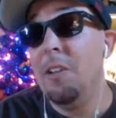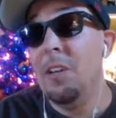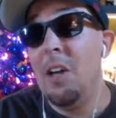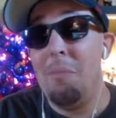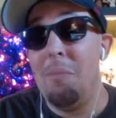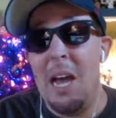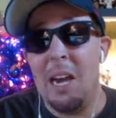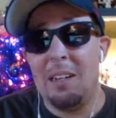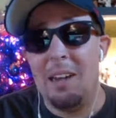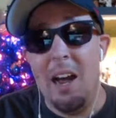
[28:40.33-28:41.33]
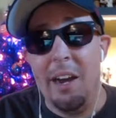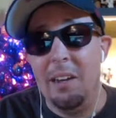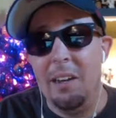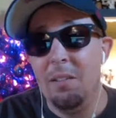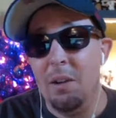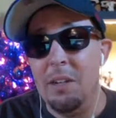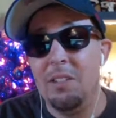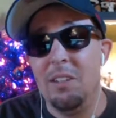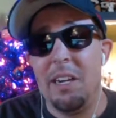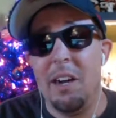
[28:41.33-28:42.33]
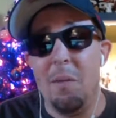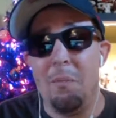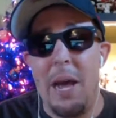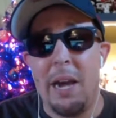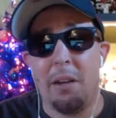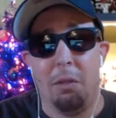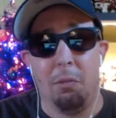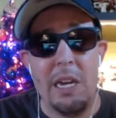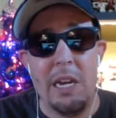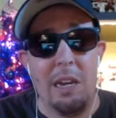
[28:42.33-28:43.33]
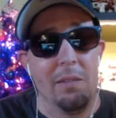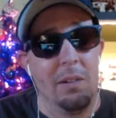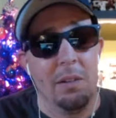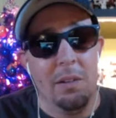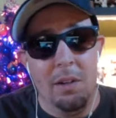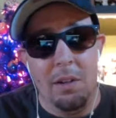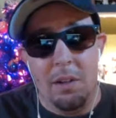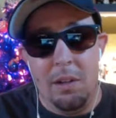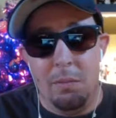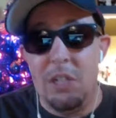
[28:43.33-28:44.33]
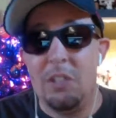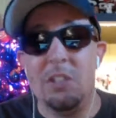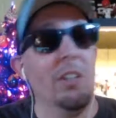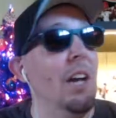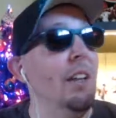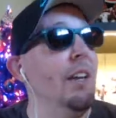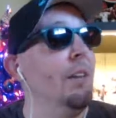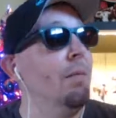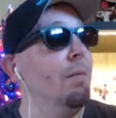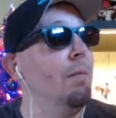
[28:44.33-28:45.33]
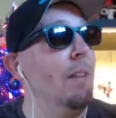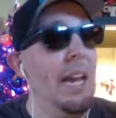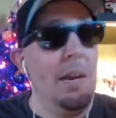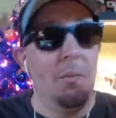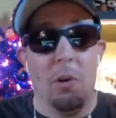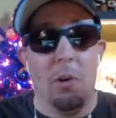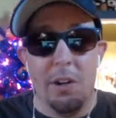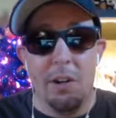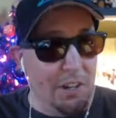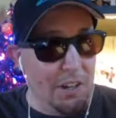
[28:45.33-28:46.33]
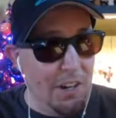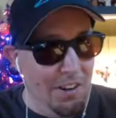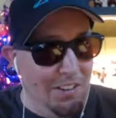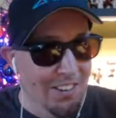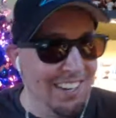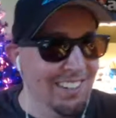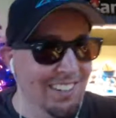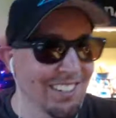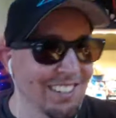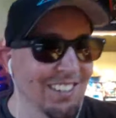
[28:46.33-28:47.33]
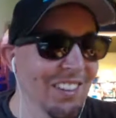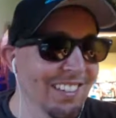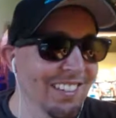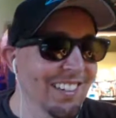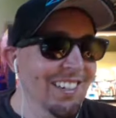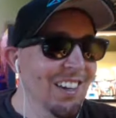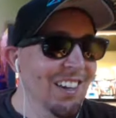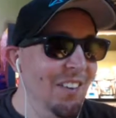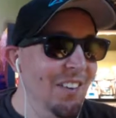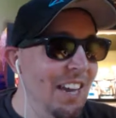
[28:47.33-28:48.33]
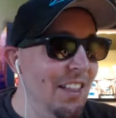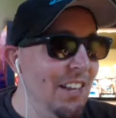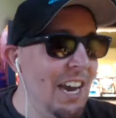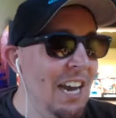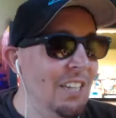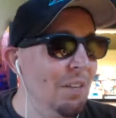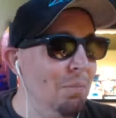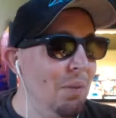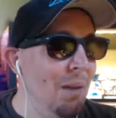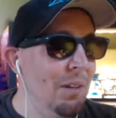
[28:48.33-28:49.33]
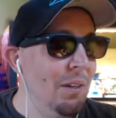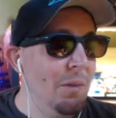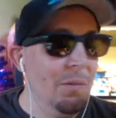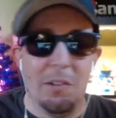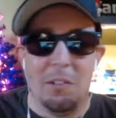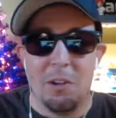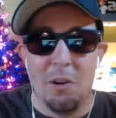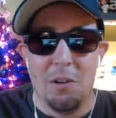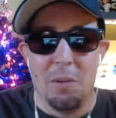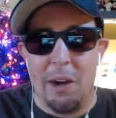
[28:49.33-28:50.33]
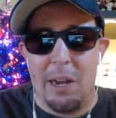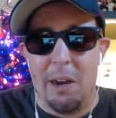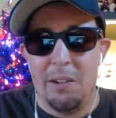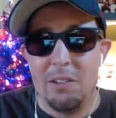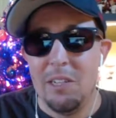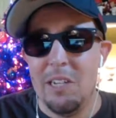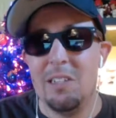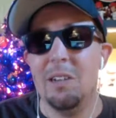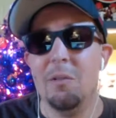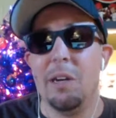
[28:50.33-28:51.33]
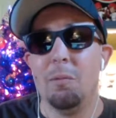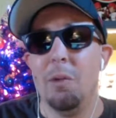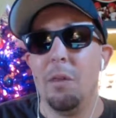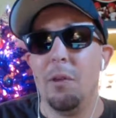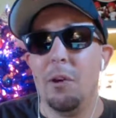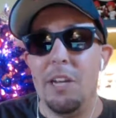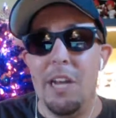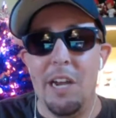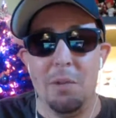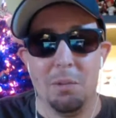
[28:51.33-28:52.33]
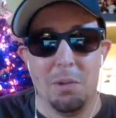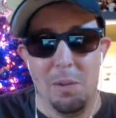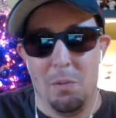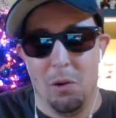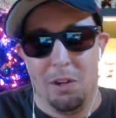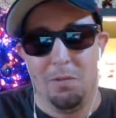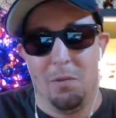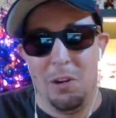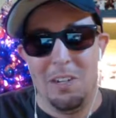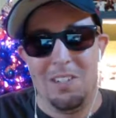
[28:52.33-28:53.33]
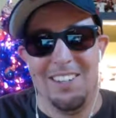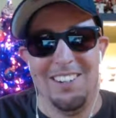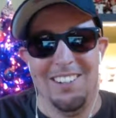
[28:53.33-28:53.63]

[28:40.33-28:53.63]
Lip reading: He's definitely on the back 9, or he's like on the back 3 even. But he's still got like 8 more years on the contract or something. I mean, and the guy's like probably, we've always joked about how he's listed at like, 38, but he's probably more like 42.